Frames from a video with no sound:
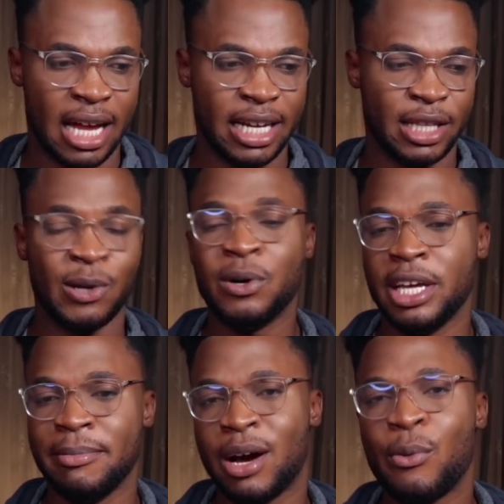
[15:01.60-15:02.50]
and they told
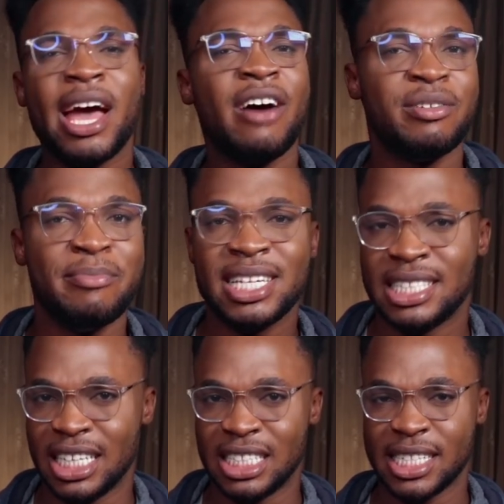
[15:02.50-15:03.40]
him that we have a
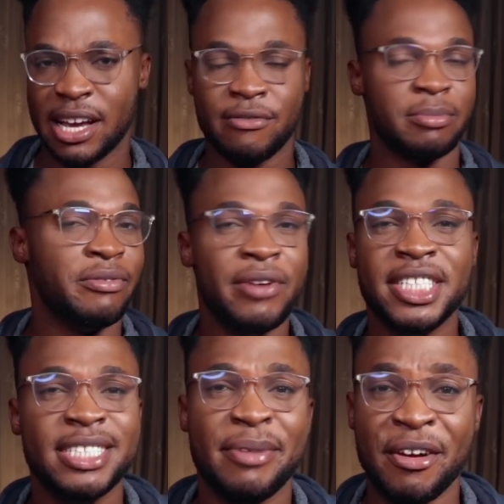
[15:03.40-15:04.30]
message from the
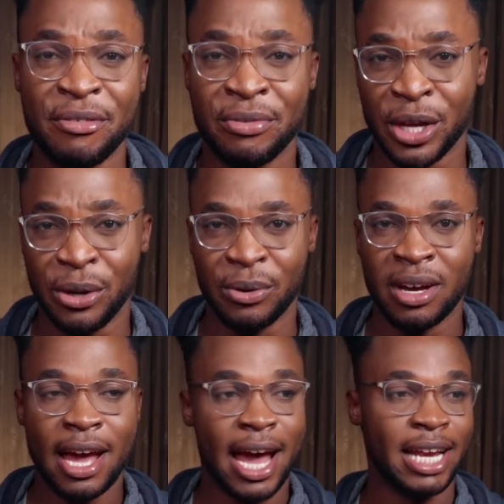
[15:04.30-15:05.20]
Virgin Mary for you.
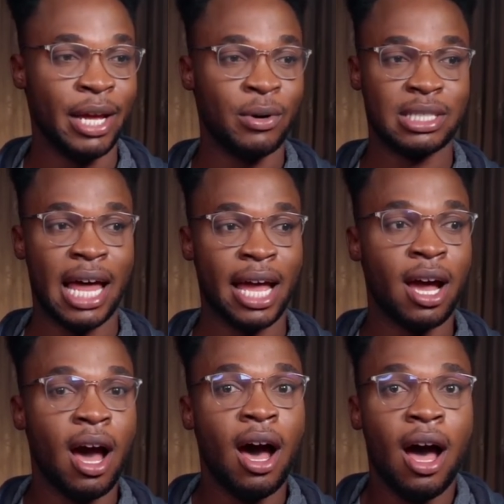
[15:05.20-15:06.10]
And he was like,
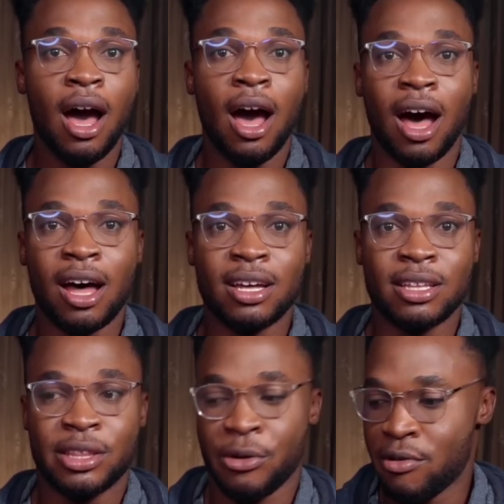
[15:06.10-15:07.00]

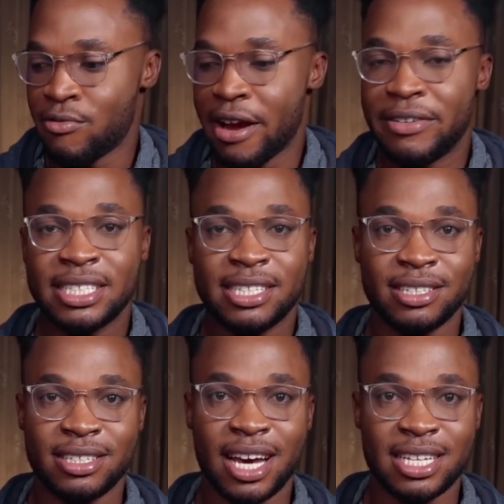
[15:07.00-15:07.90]
three Reverend
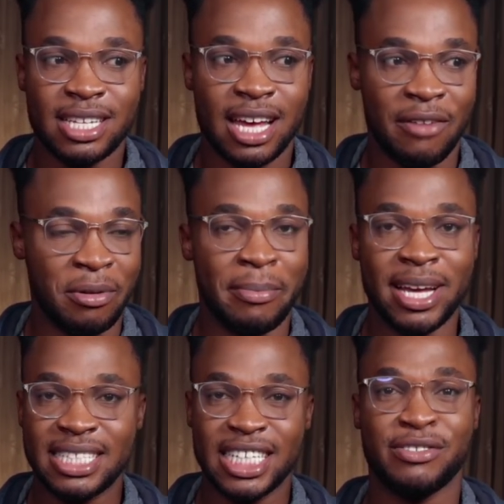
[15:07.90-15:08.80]
sisters have a
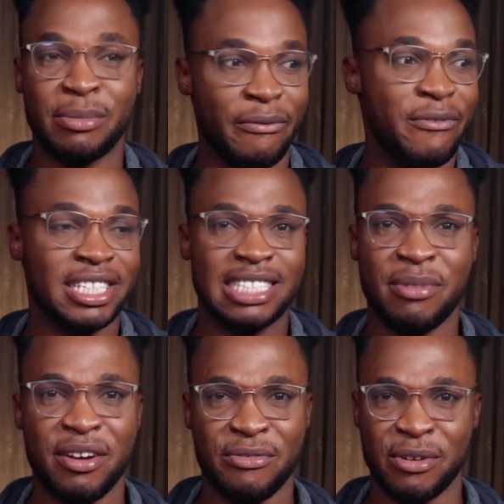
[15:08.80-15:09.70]
message from the Virgin
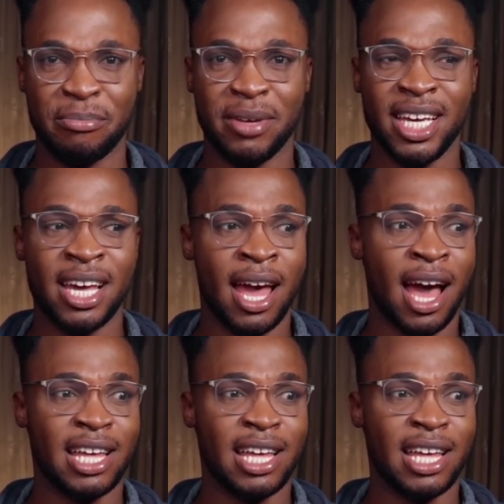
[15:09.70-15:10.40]
Mary from me?